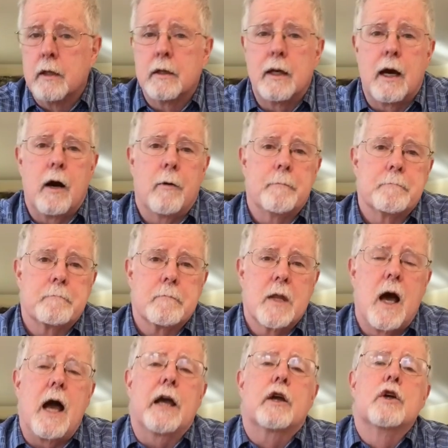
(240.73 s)
Now,
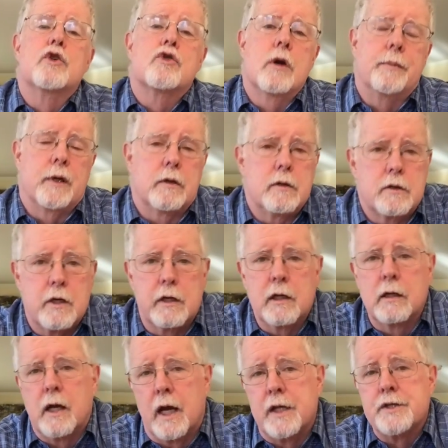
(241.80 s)
I contribute to the
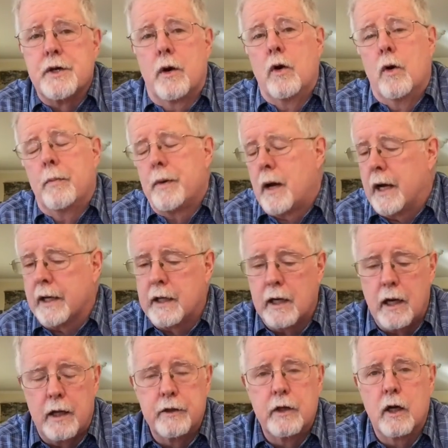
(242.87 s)
Alliance of Hope. I get
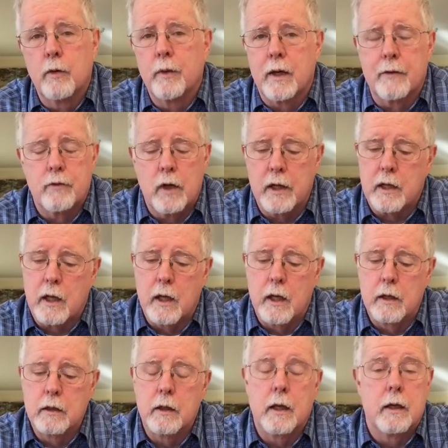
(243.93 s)
on there whenever I
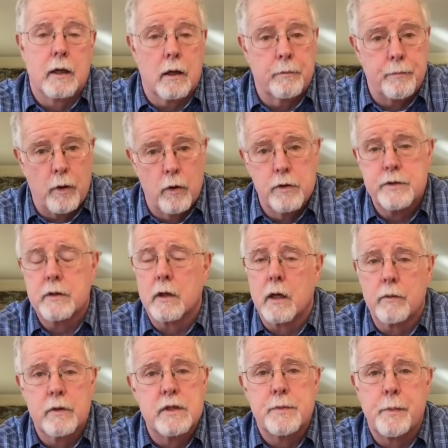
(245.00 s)
can, and I post and I
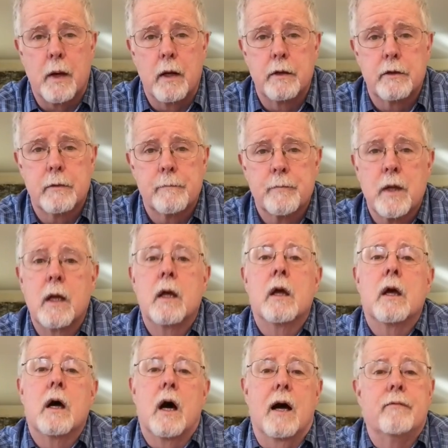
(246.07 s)
respond.
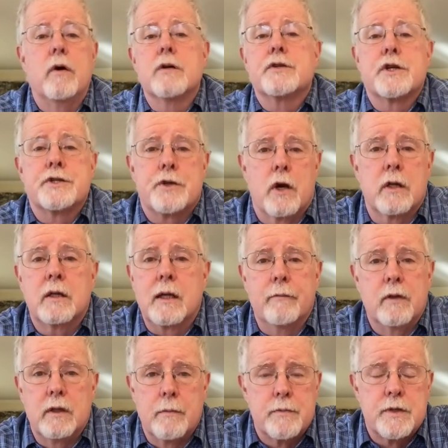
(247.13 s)
I've also started
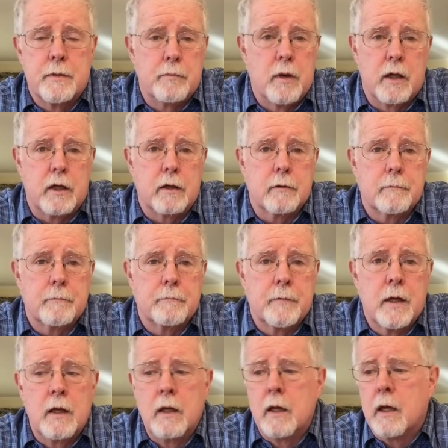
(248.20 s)
giving them some money.
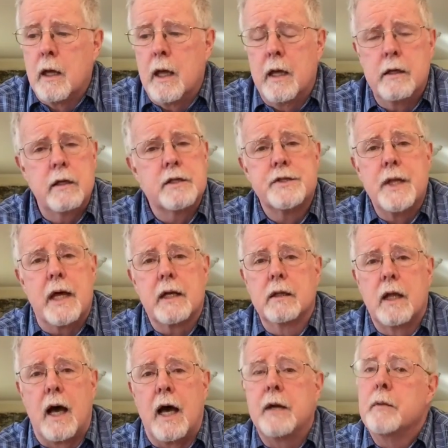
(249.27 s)
And it's not a
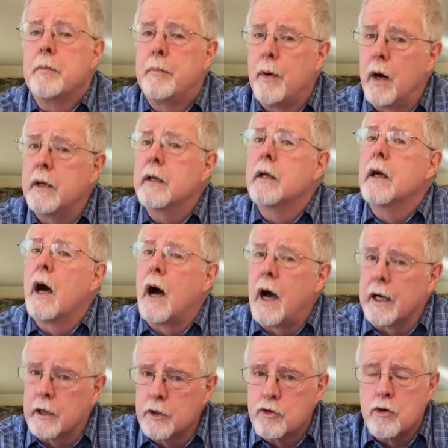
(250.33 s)
lot, but
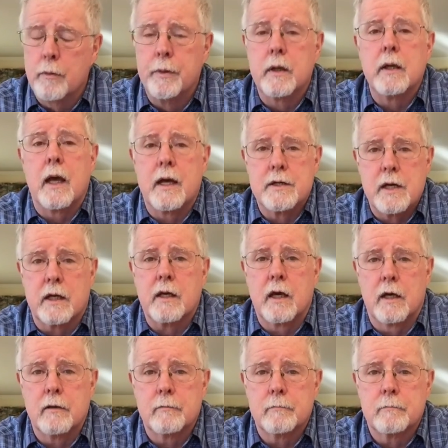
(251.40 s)
I contribute as I
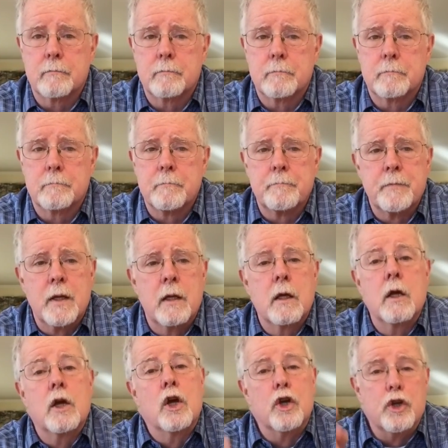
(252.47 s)
can.
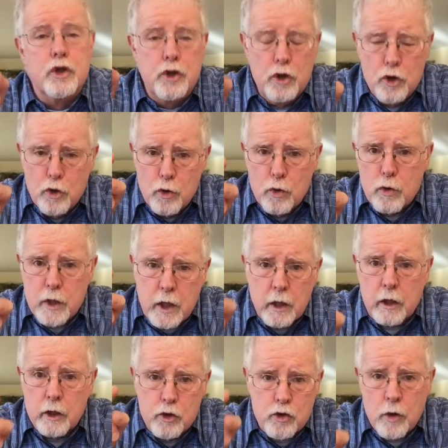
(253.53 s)
You can
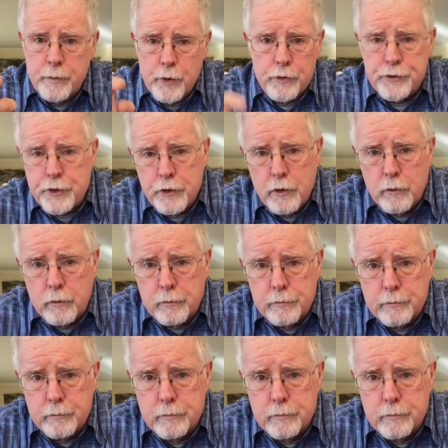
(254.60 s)
contribute too.